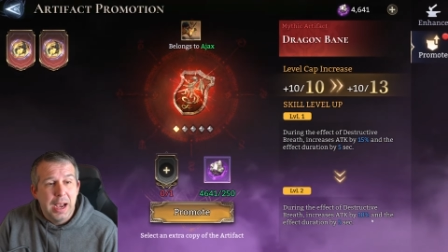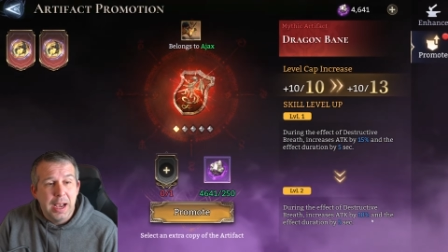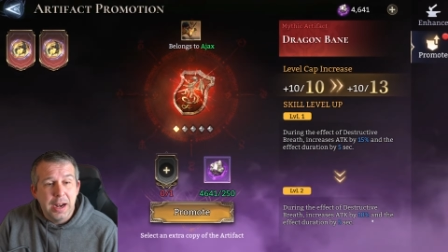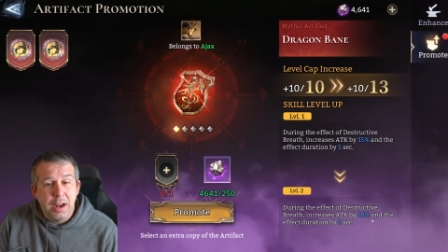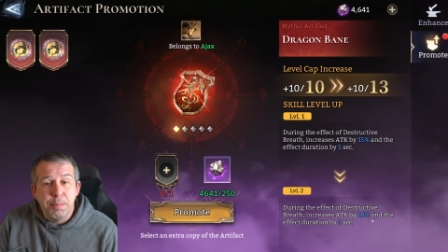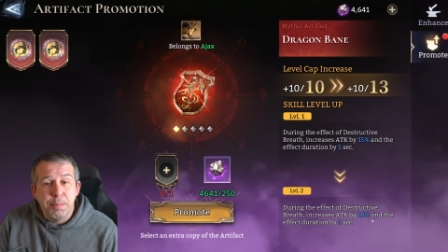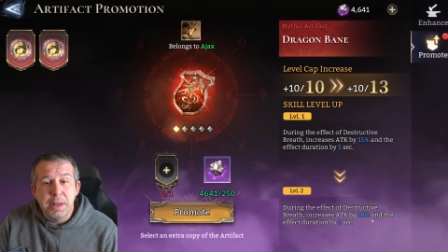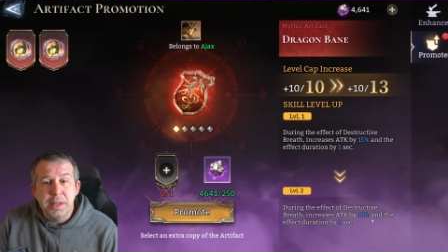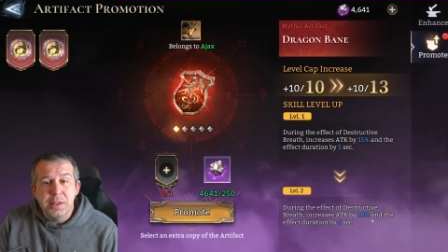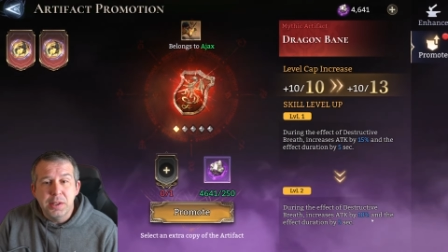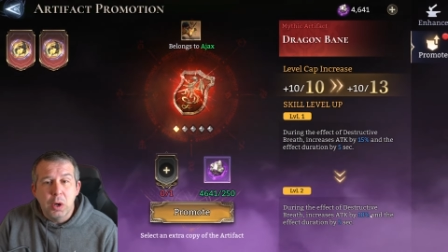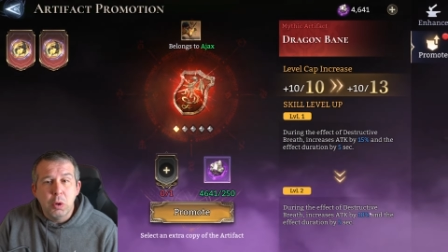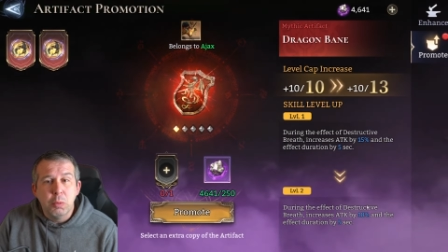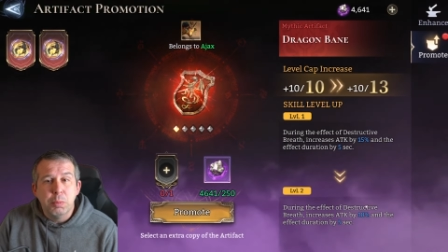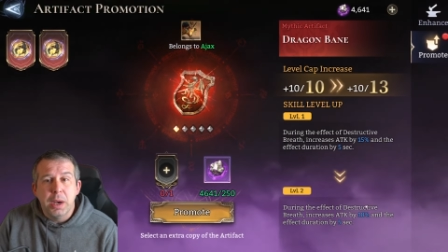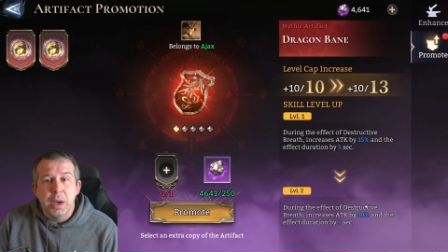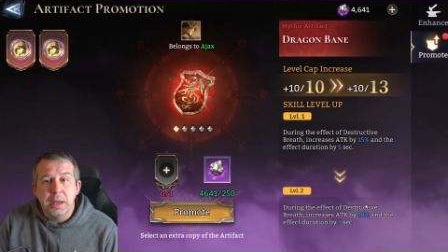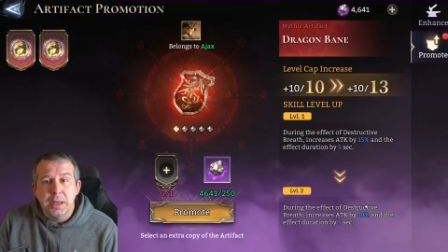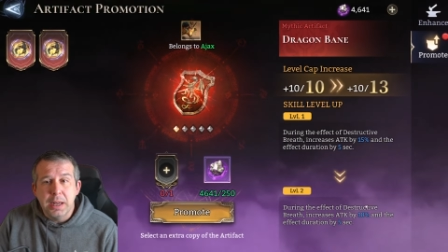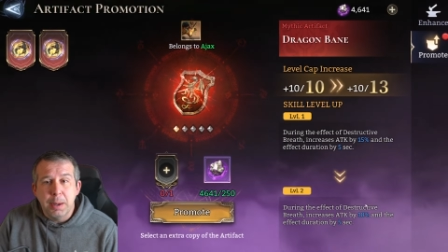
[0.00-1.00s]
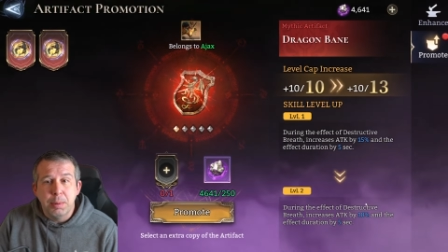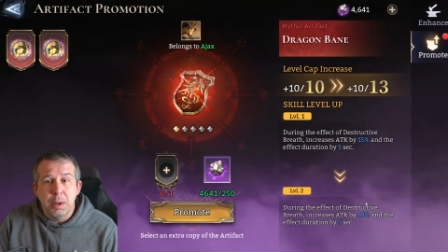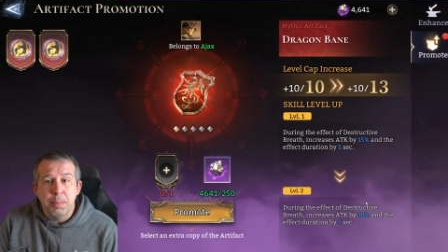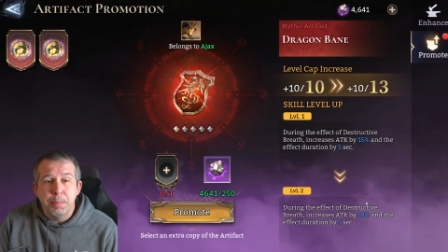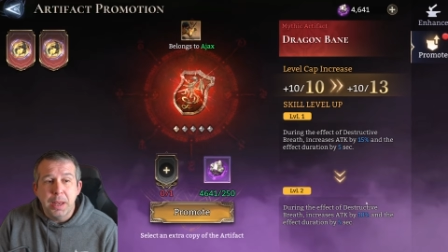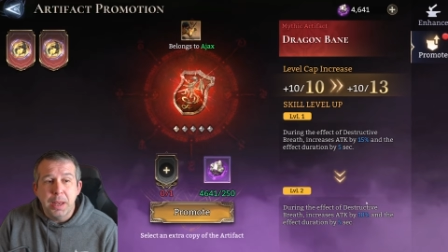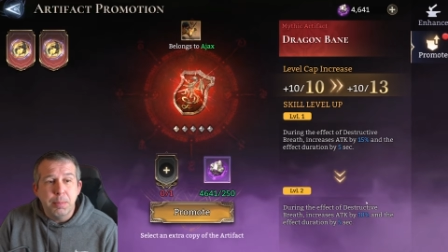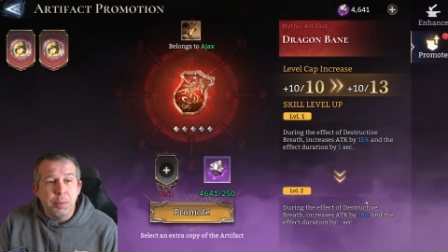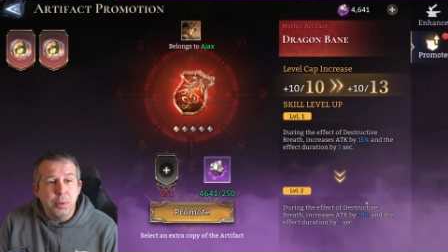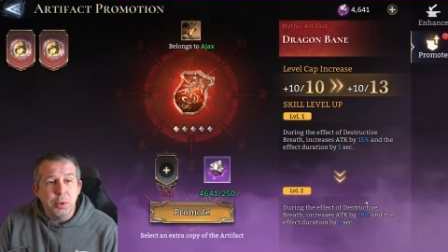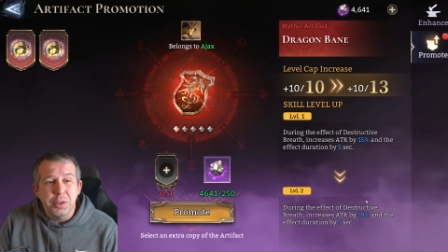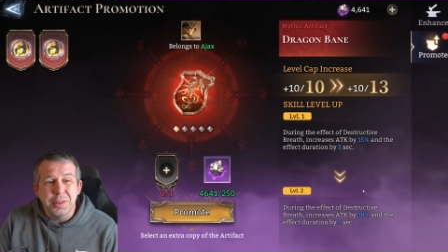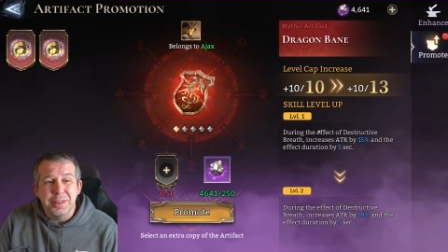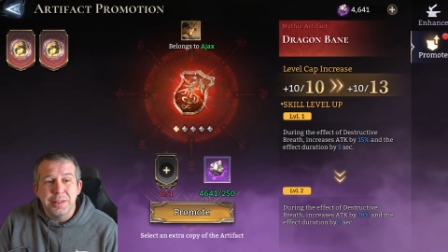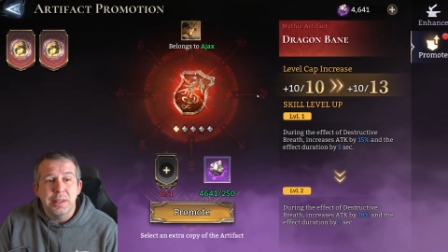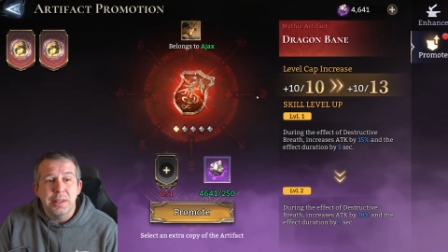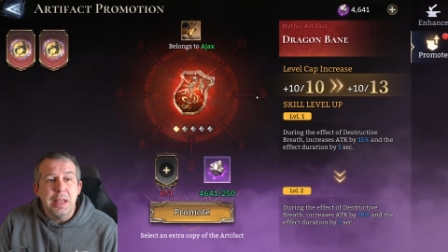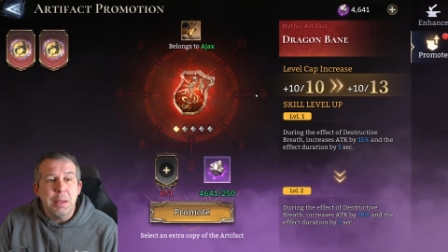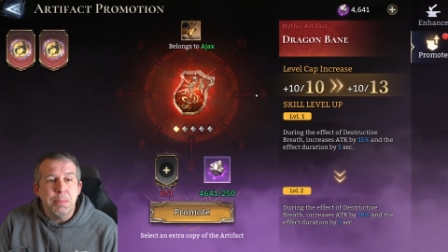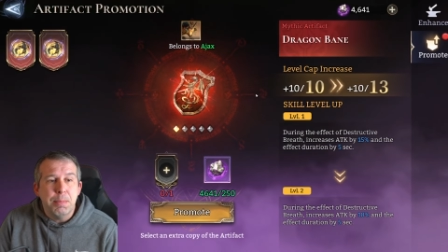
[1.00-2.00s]
And I've been told by a couple of people you're
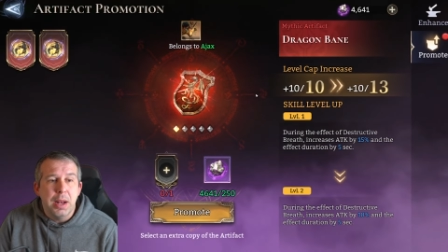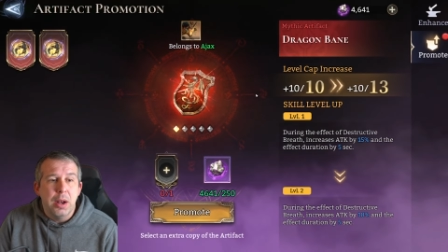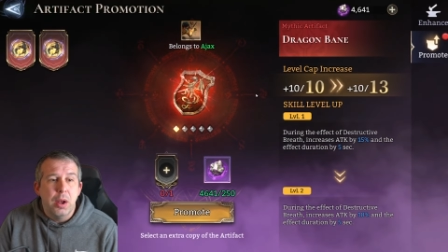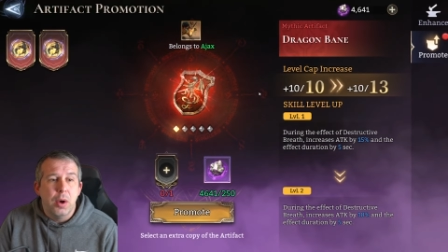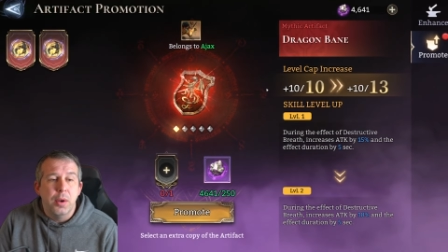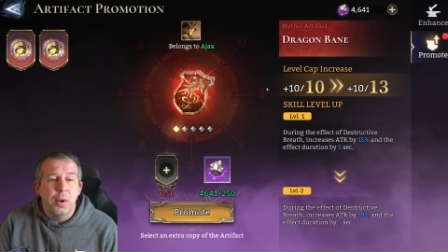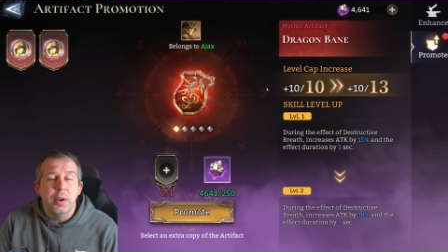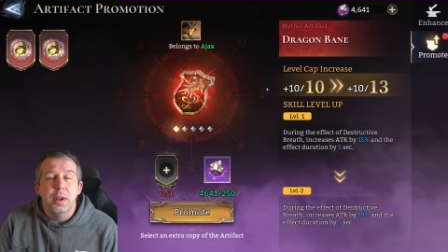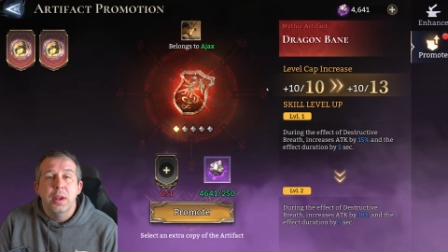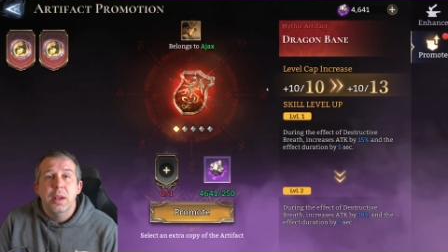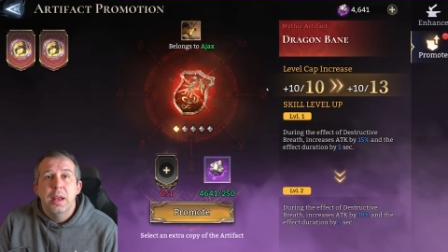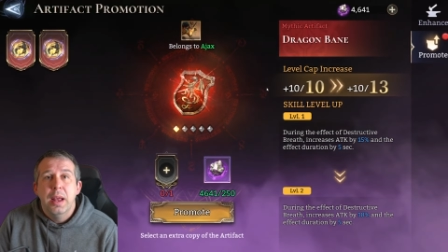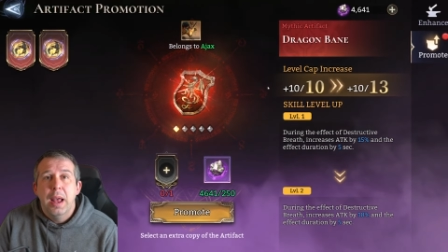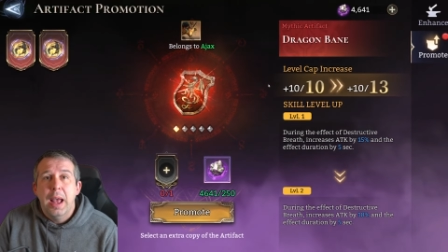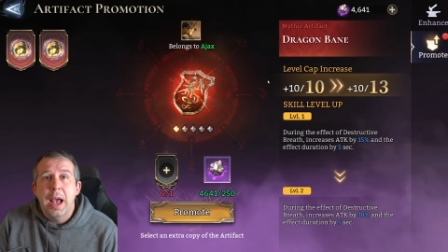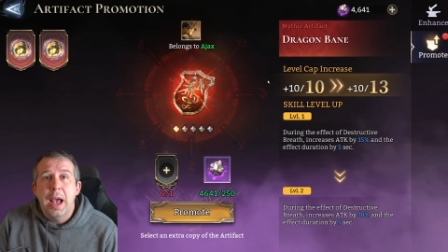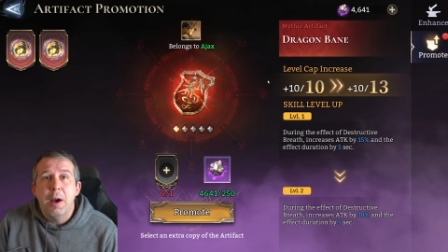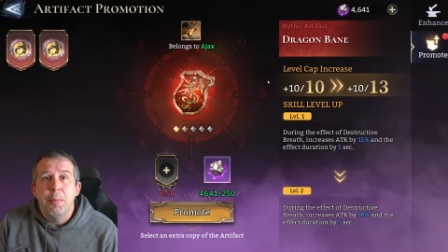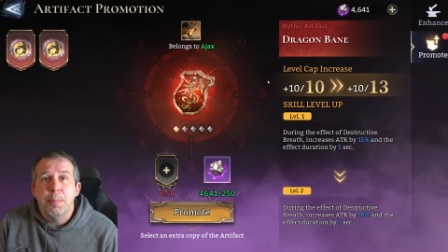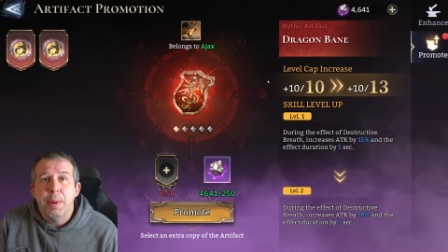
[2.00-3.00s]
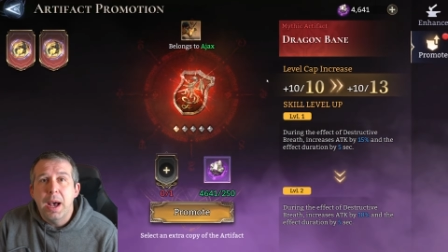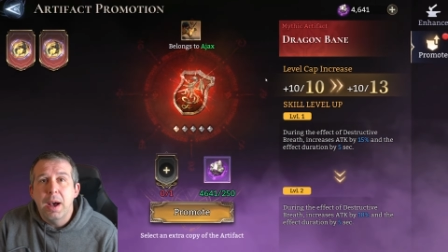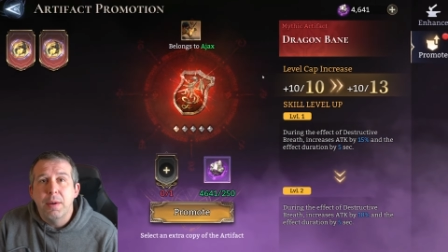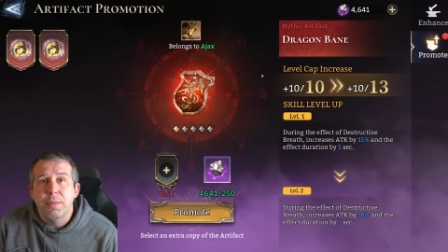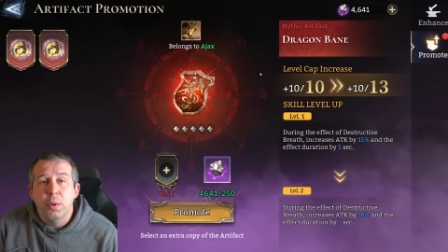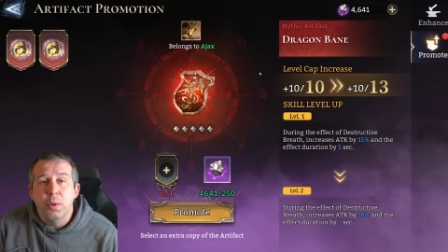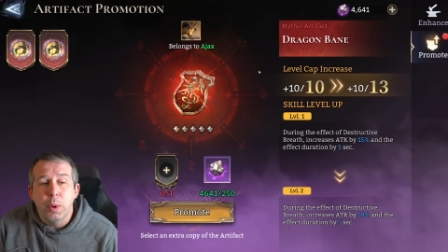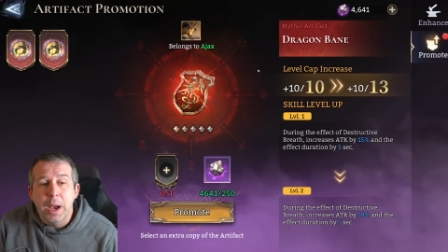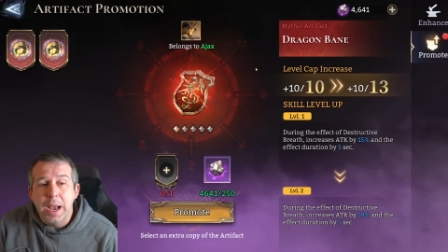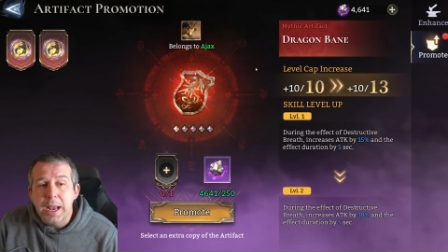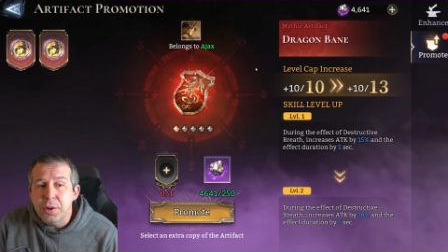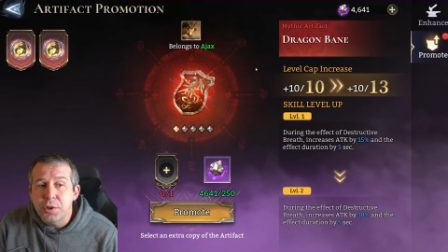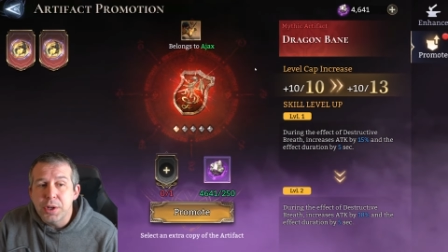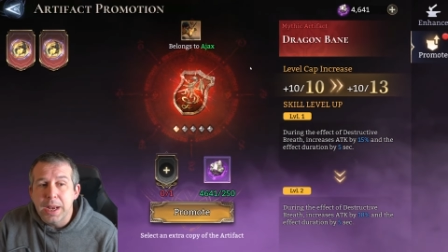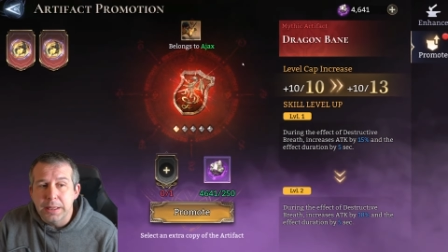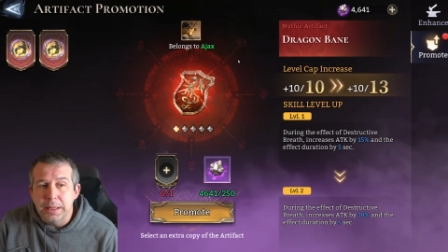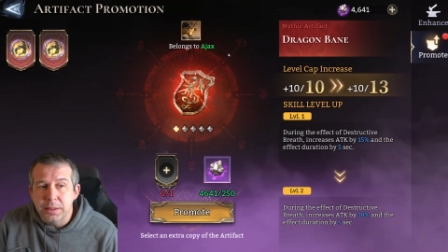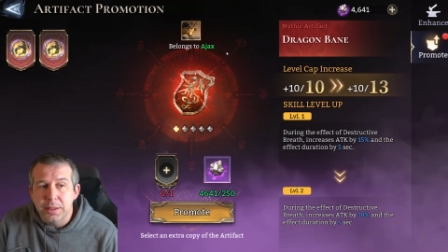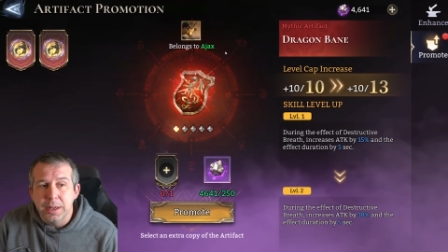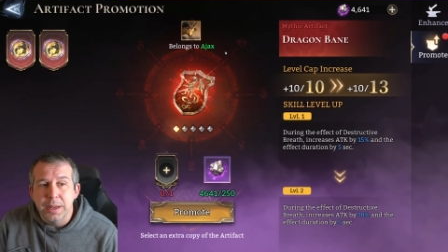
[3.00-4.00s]
sleeping on how powerful
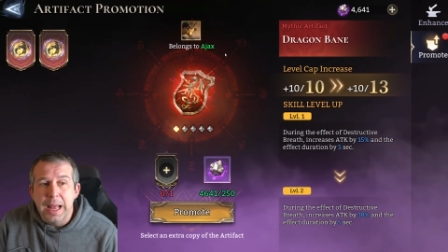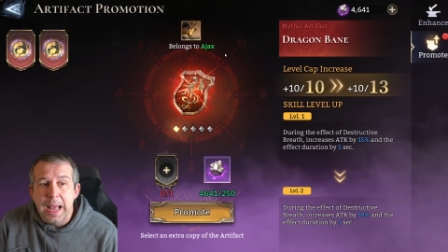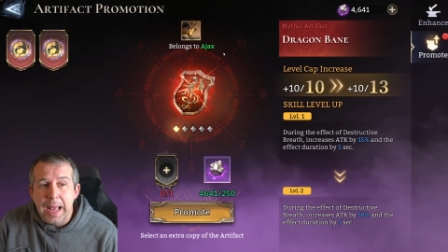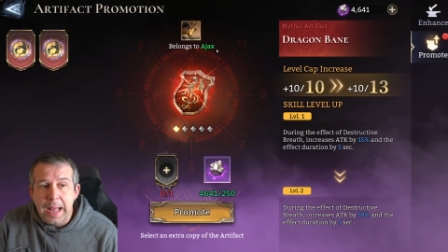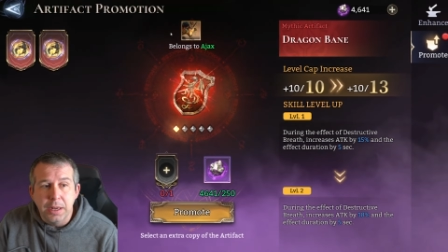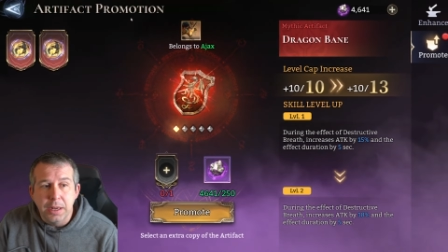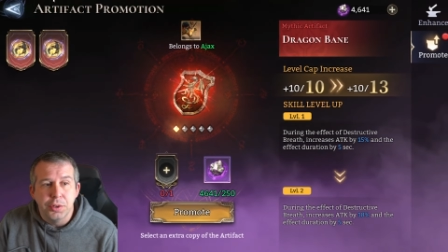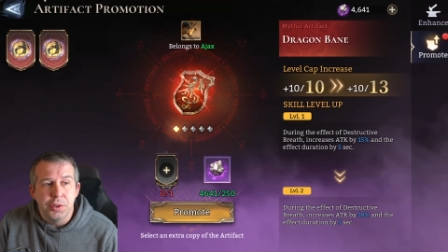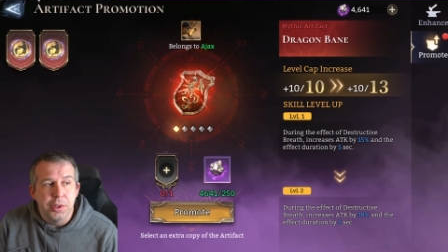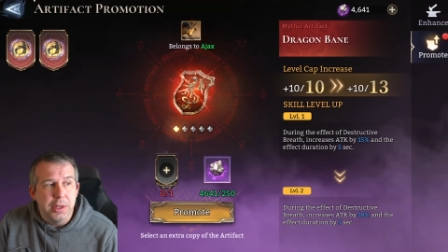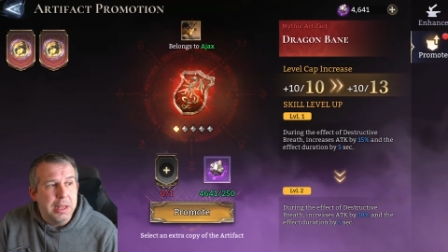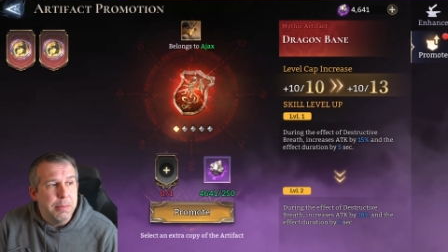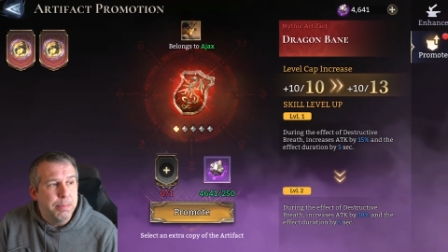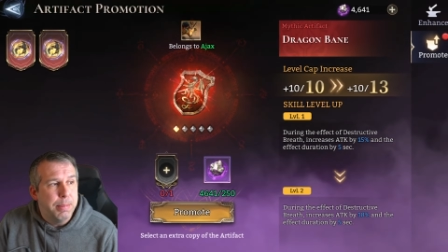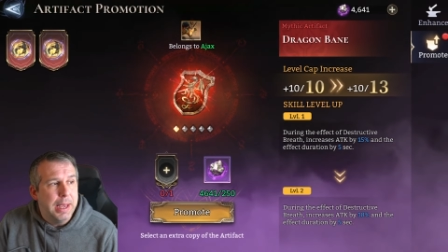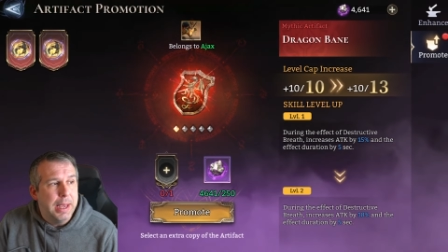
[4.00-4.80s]
Ajax can actually